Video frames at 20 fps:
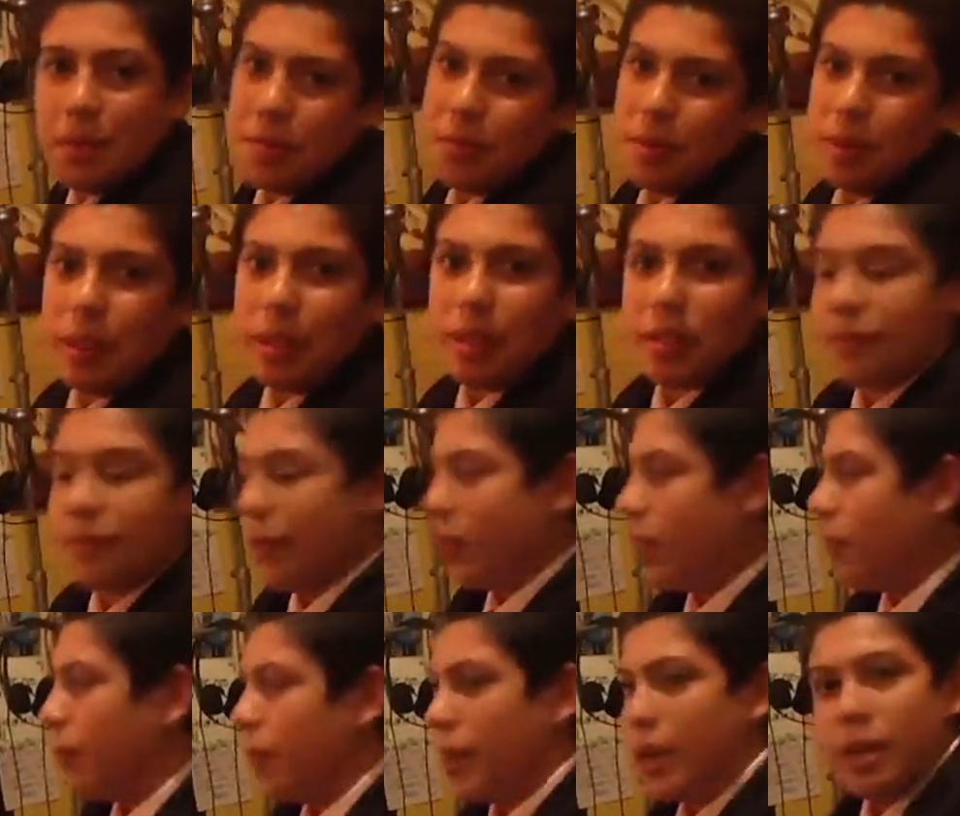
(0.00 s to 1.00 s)
please feel
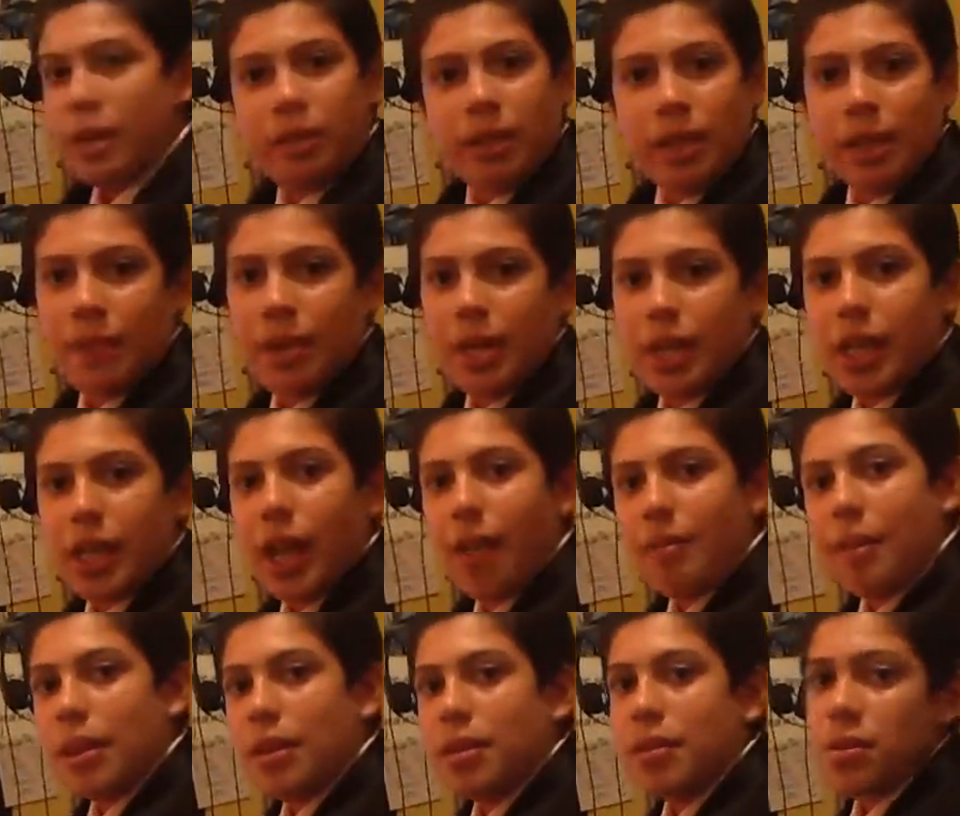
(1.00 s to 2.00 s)
free to leave any
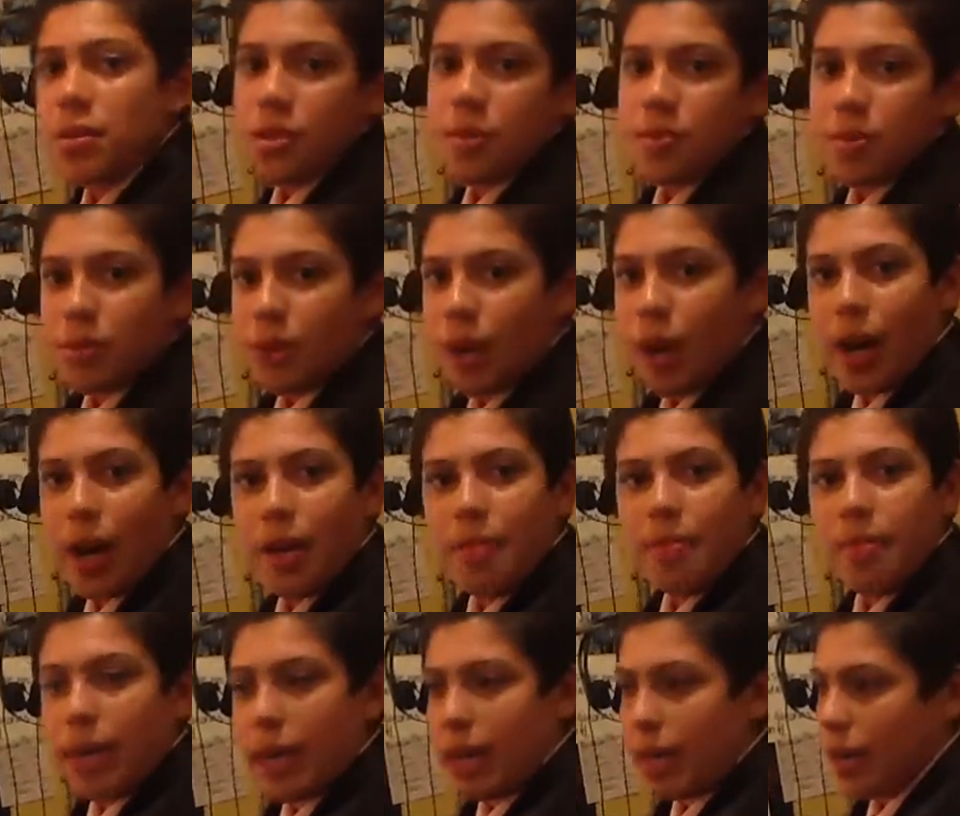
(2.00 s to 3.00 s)
comments or subscribe,
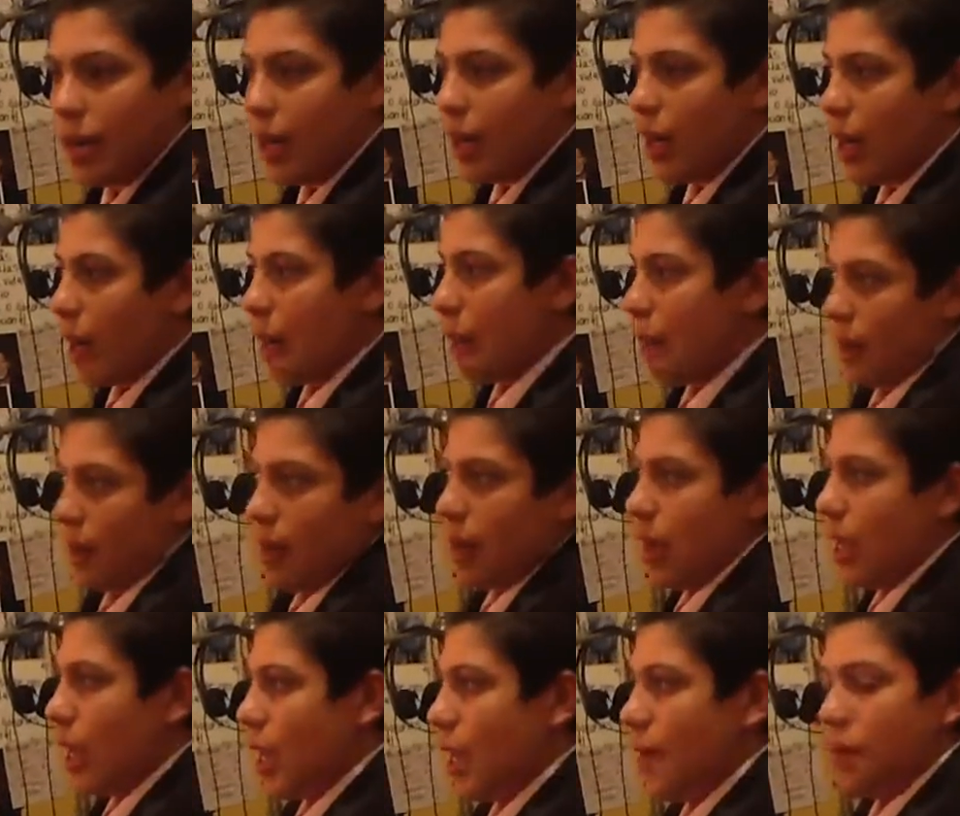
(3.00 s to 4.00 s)
and
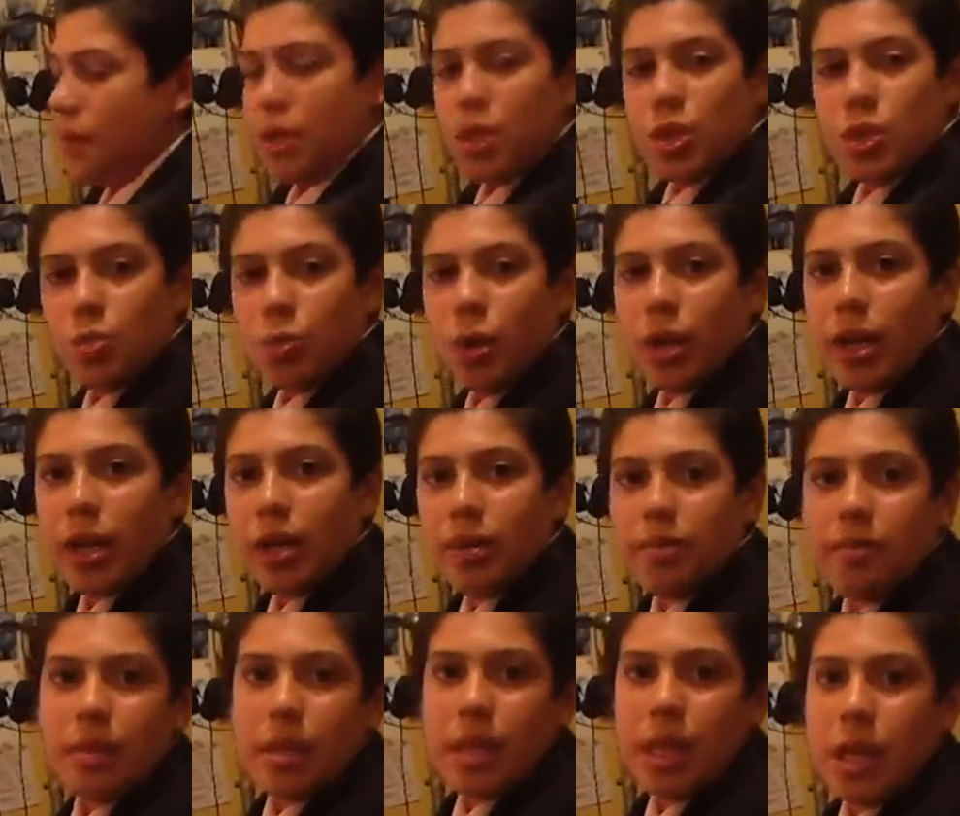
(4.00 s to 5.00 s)
if you just want to
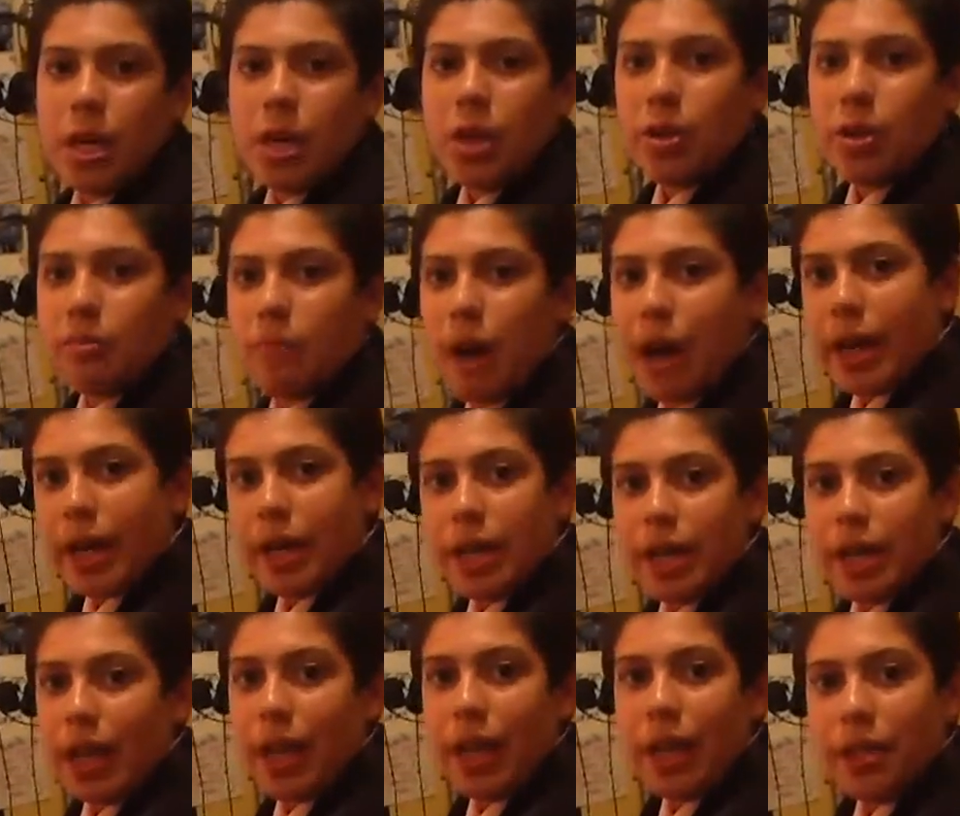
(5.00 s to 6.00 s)
hear my
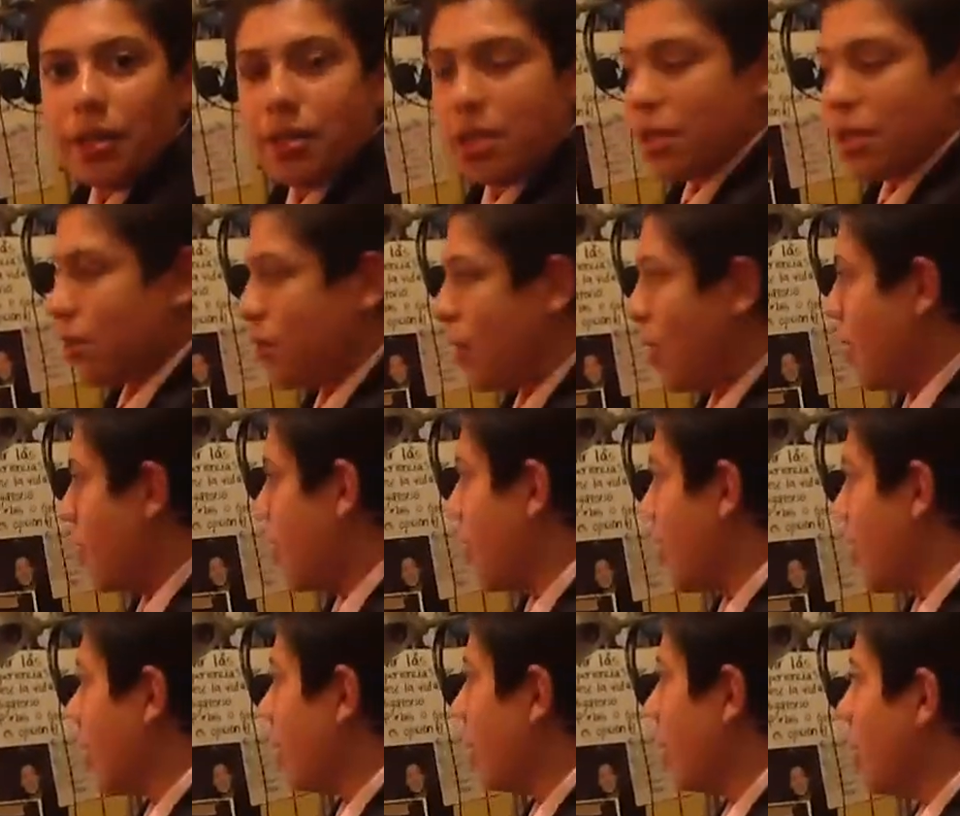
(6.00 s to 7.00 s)
analysis or
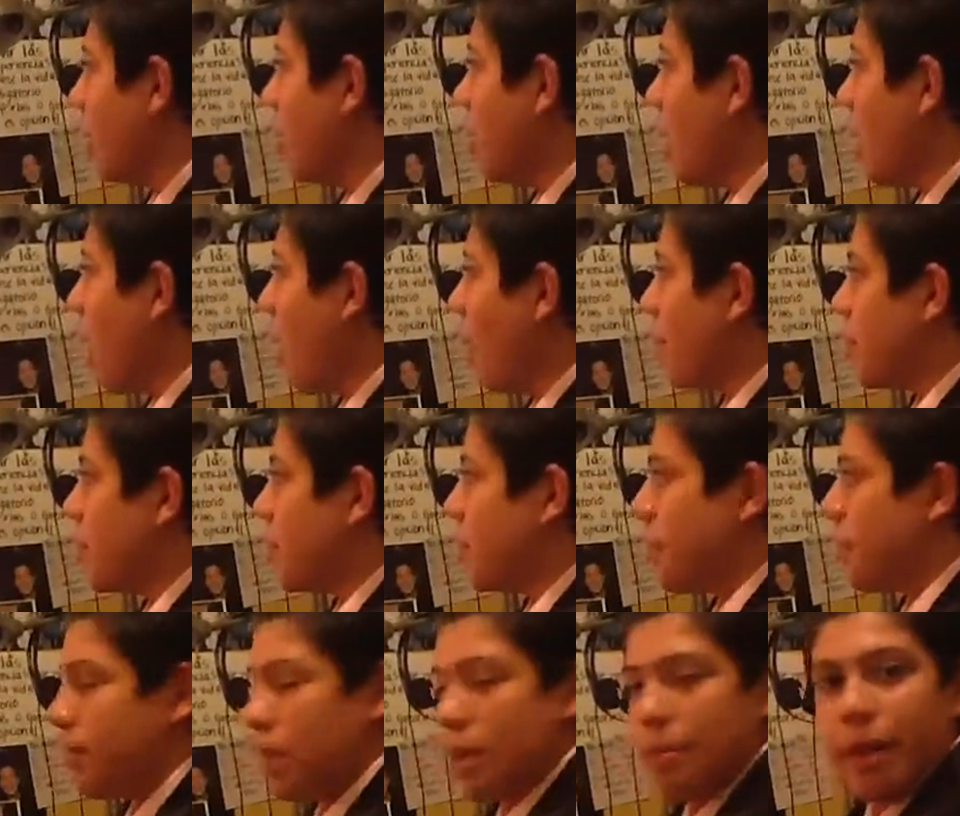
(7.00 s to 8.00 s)
anything, just
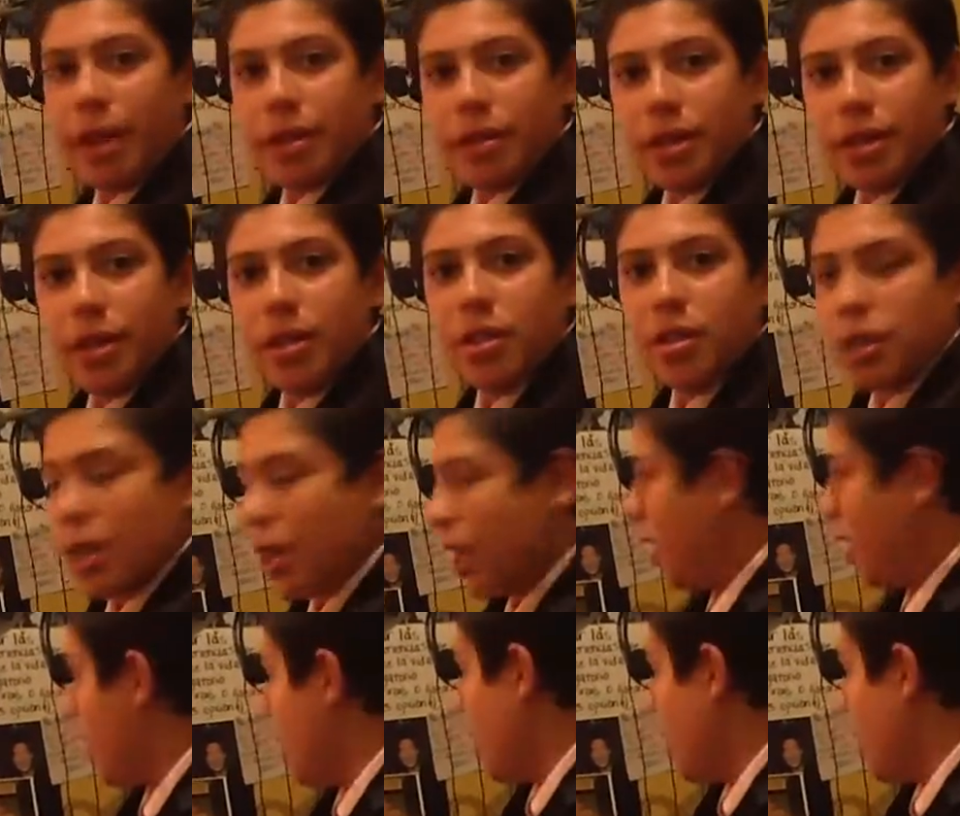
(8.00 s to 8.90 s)
send me a message, and